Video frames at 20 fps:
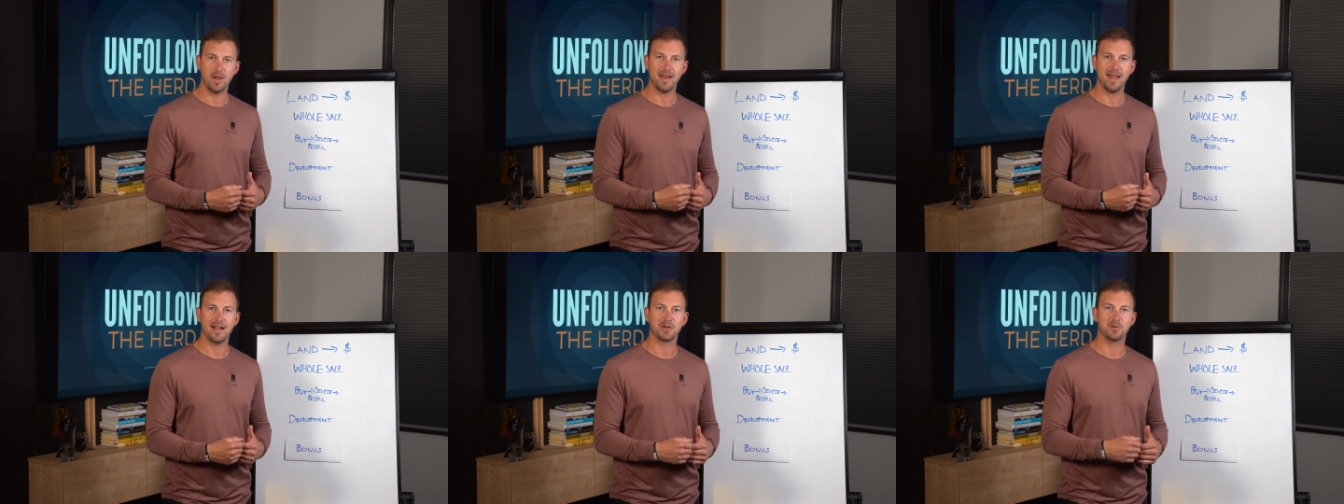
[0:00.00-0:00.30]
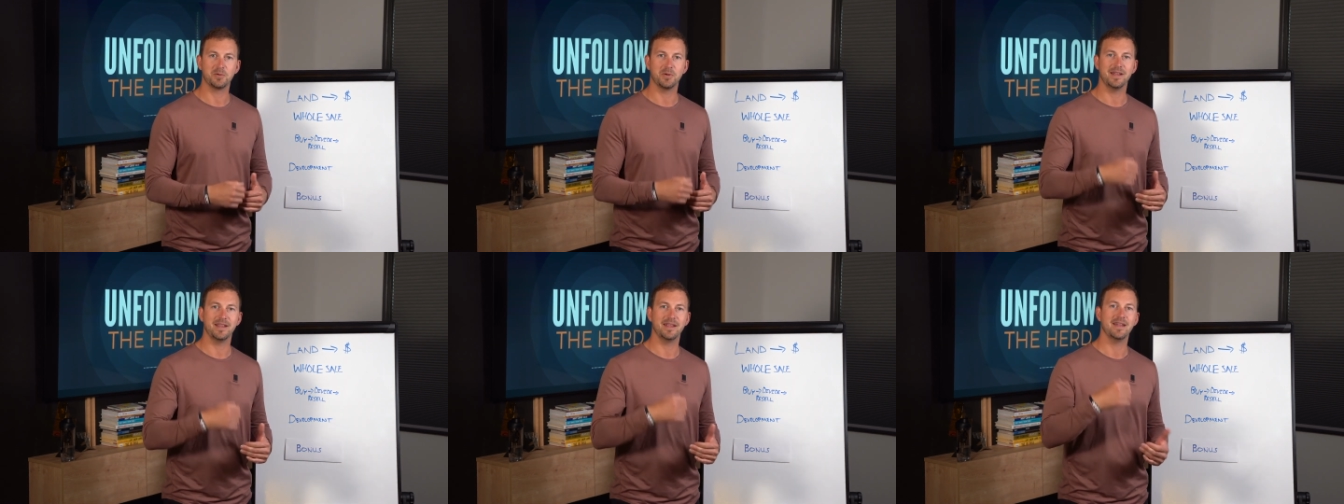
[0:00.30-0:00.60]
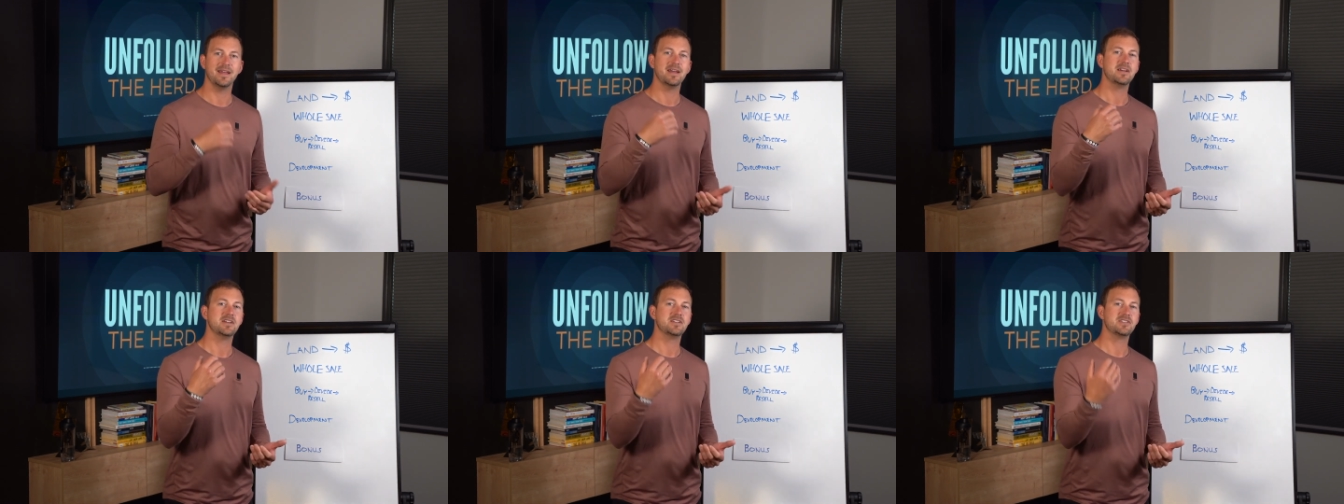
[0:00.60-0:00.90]
equity
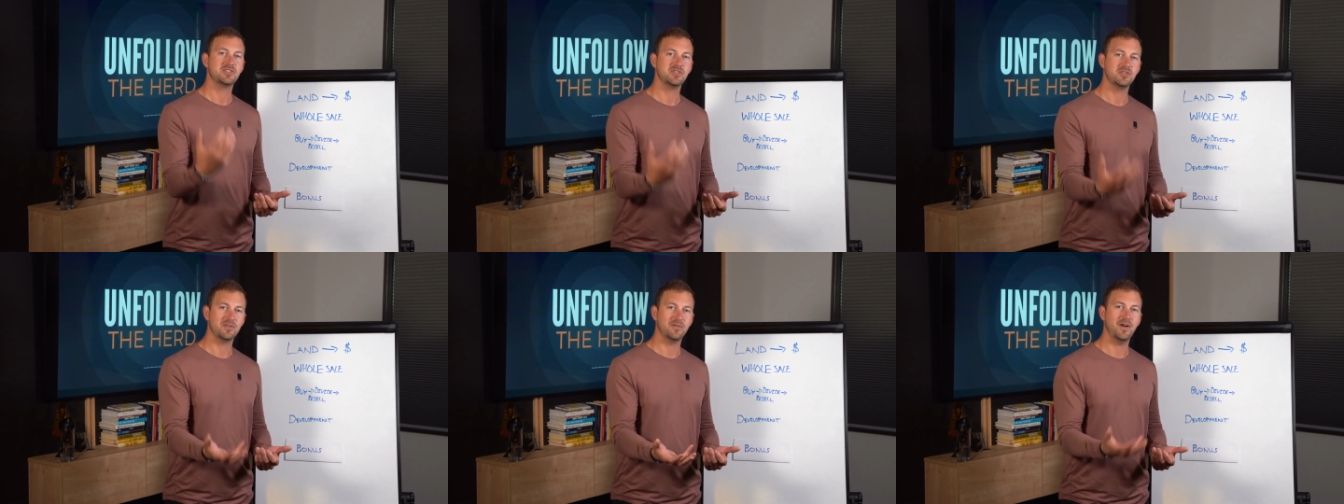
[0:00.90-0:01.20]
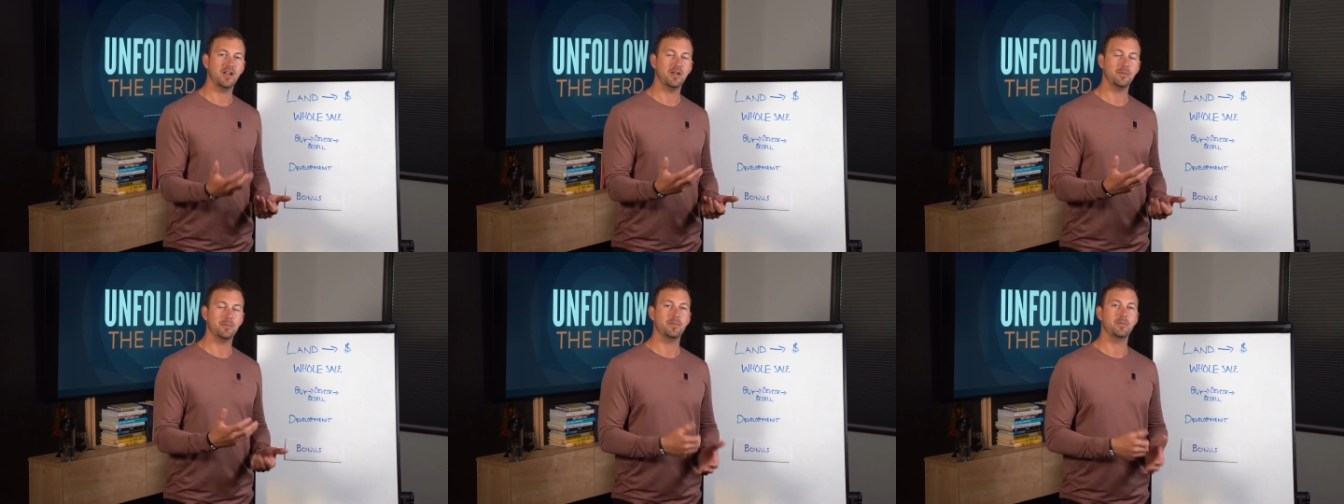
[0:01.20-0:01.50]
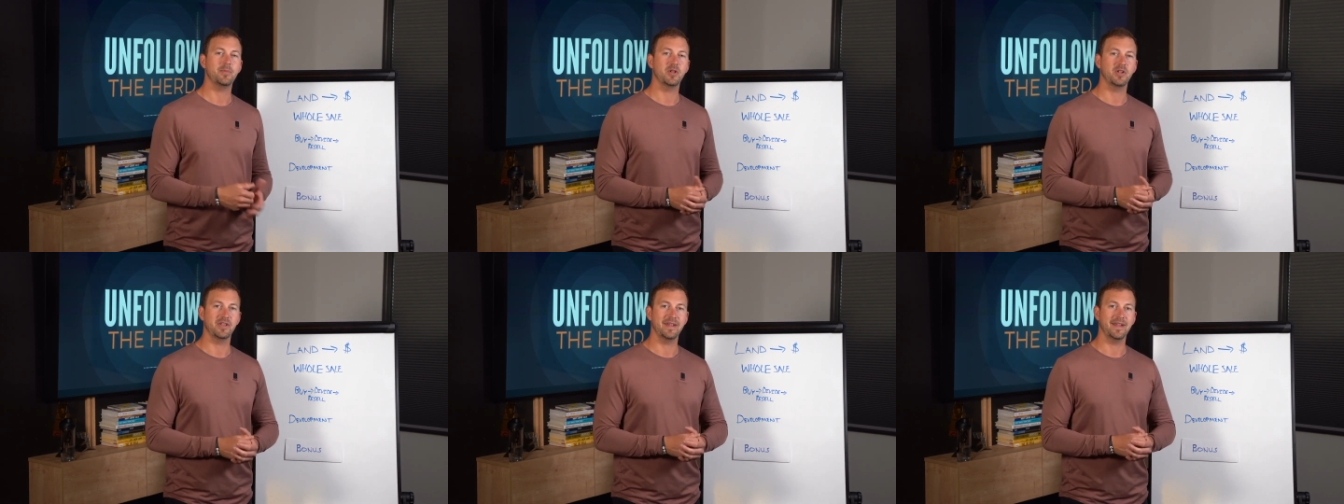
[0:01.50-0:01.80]
to develop and
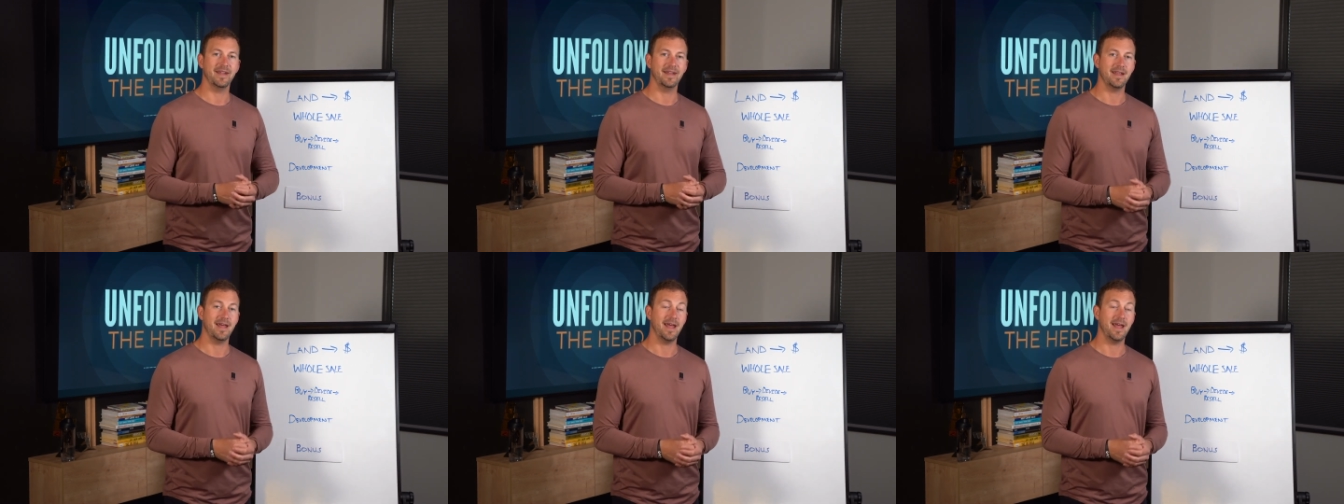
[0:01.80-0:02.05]
build in.